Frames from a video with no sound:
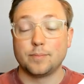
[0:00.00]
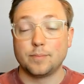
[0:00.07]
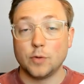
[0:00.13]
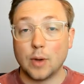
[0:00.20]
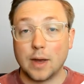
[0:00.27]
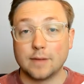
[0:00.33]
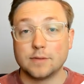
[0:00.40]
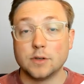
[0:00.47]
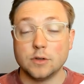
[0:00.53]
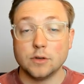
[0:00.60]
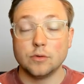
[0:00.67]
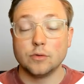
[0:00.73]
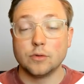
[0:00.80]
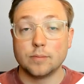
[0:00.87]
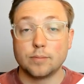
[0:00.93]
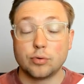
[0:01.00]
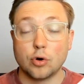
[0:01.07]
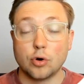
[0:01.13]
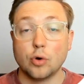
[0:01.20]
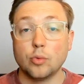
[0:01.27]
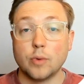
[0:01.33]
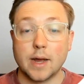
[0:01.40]
you have to do the
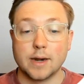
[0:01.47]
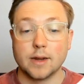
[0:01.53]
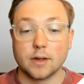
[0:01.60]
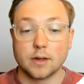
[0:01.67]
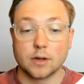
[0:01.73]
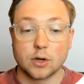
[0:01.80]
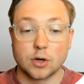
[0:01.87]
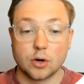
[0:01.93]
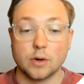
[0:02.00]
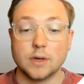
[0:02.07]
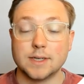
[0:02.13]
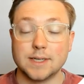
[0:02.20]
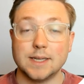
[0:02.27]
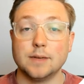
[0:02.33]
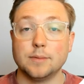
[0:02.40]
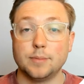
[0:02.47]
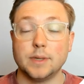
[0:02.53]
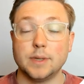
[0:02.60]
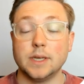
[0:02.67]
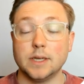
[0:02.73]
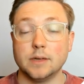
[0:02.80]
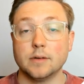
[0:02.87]
pro rata current
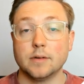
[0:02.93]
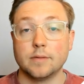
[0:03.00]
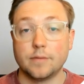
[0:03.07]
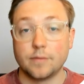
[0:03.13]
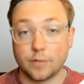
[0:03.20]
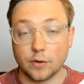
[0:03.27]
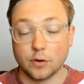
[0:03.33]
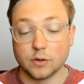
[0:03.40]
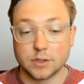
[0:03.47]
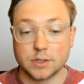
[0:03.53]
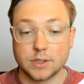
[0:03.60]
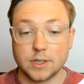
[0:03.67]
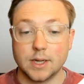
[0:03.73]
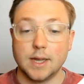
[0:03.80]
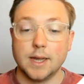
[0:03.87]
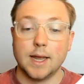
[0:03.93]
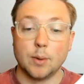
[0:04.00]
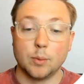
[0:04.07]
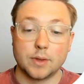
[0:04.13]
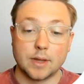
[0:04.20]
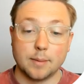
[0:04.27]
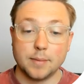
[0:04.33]
E&P first. And
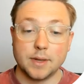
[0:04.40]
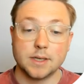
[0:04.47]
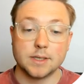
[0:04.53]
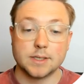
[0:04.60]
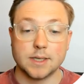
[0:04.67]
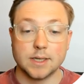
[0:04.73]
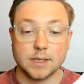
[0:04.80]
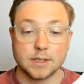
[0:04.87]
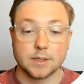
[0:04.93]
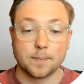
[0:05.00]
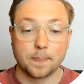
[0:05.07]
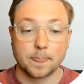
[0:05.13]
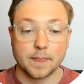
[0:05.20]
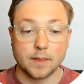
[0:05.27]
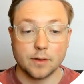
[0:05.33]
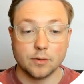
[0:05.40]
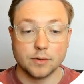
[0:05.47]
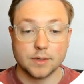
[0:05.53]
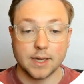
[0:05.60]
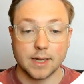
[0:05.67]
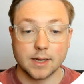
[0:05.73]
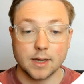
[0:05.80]
what that means is you
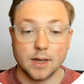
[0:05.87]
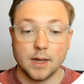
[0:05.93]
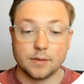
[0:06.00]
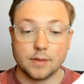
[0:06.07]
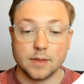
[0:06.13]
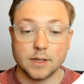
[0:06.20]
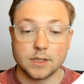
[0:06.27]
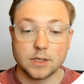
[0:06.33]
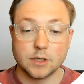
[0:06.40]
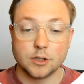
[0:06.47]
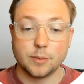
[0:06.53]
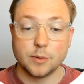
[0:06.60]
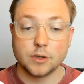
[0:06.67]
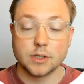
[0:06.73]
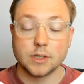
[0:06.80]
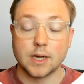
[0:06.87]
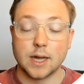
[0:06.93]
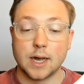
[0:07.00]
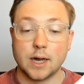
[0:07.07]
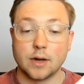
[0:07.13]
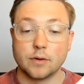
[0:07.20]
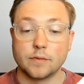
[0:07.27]
take this distribution
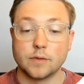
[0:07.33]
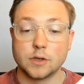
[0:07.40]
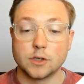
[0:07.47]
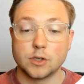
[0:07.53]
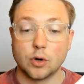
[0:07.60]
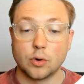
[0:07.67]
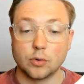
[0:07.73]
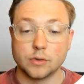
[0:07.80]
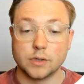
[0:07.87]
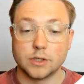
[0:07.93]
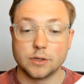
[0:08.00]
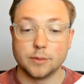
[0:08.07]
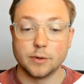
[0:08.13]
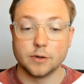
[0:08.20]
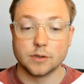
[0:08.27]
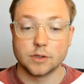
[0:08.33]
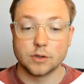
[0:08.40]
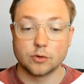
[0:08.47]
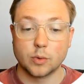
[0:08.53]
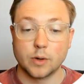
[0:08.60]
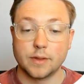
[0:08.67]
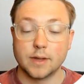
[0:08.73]
out of the total distribution, so
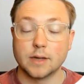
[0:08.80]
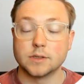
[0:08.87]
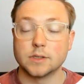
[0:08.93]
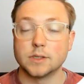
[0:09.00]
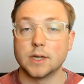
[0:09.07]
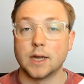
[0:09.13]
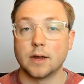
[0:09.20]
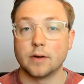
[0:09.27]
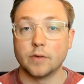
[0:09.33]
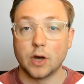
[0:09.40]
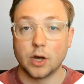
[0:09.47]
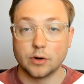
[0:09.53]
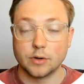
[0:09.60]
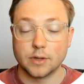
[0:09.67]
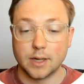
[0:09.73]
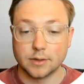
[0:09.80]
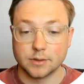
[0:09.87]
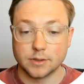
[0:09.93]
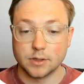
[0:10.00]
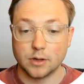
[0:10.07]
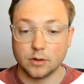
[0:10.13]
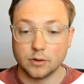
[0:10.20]
20,000 out of
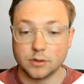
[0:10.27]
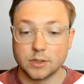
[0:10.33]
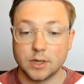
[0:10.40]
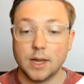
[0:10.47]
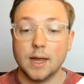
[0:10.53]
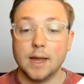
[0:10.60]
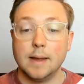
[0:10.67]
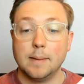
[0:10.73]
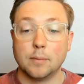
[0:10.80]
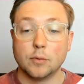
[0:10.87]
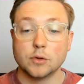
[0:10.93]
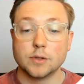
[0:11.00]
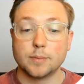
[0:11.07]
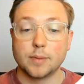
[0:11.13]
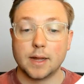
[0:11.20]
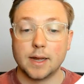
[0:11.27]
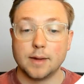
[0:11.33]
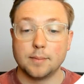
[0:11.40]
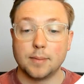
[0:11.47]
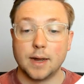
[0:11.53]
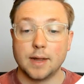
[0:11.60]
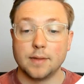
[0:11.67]
$100,000, multiply
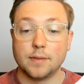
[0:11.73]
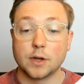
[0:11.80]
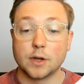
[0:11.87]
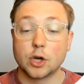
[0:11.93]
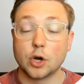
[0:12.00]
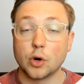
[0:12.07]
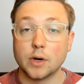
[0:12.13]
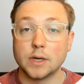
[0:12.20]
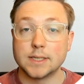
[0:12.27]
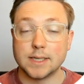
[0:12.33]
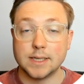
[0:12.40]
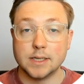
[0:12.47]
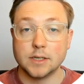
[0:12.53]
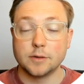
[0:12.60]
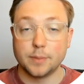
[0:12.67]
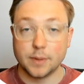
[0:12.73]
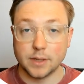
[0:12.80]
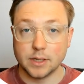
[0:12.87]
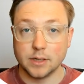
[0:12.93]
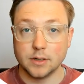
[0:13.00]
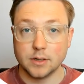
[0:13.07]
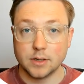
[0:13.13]
it by the current
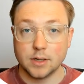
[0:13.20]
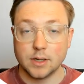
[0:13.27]
E&P,